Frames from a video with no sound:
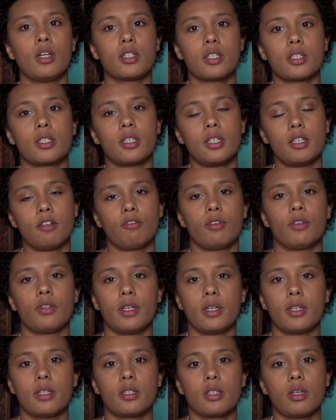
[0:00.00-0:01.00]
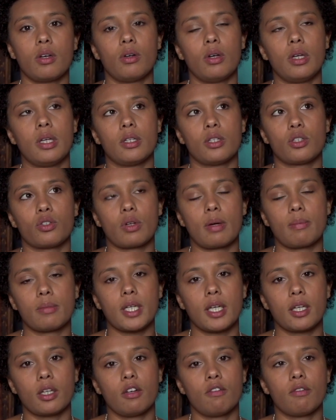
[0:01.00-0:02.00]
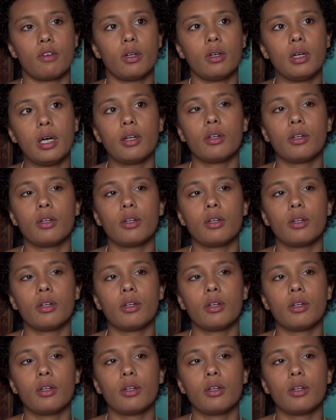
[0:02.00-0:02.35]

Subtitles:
to deliver this Instagram takeover.